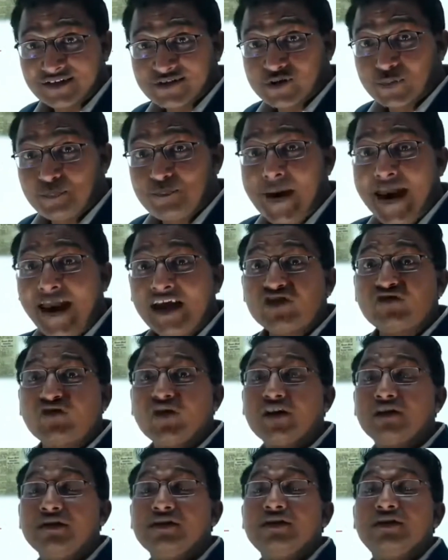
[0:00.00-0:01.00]
So banks
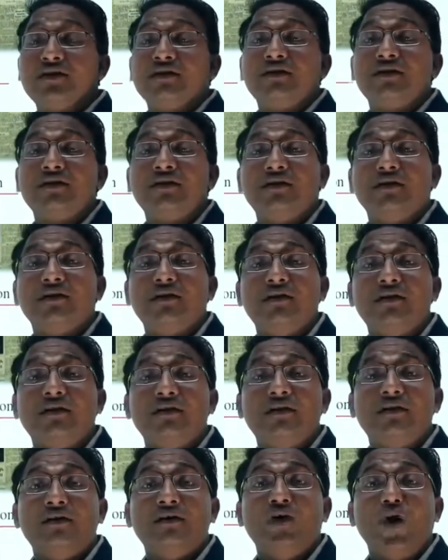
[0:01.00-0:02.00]
were
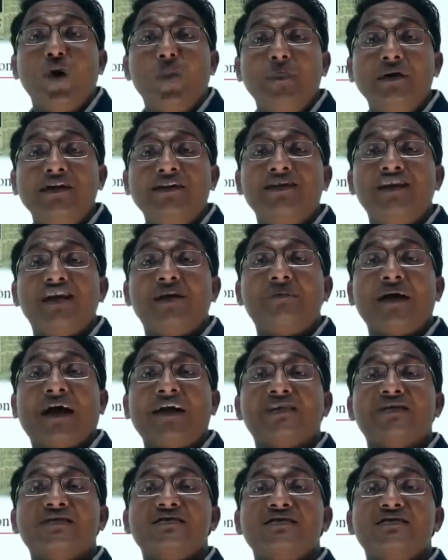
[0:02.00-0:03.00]
opening their
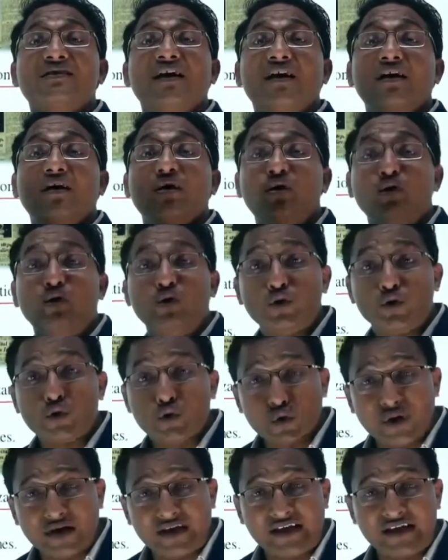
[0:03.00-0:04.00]
branches in the
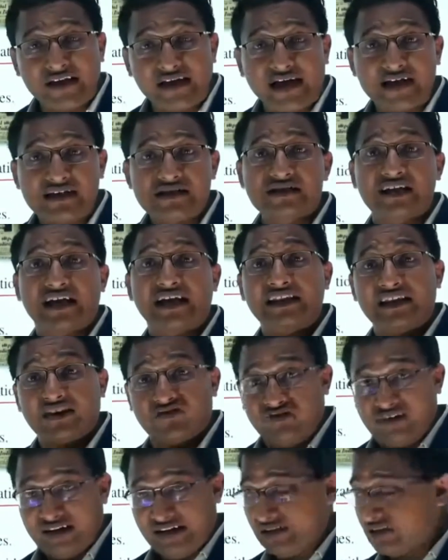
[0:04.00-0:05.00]
rural areas, in
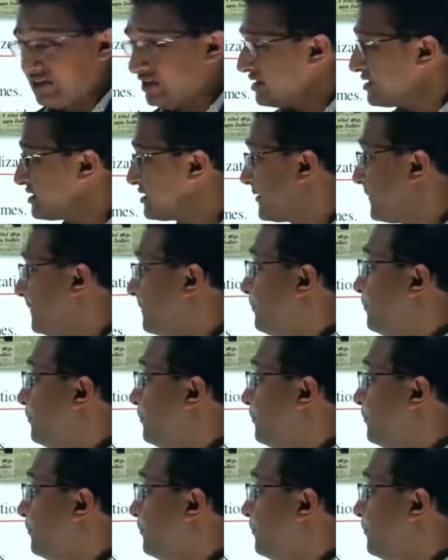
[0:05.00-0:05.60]
the villages.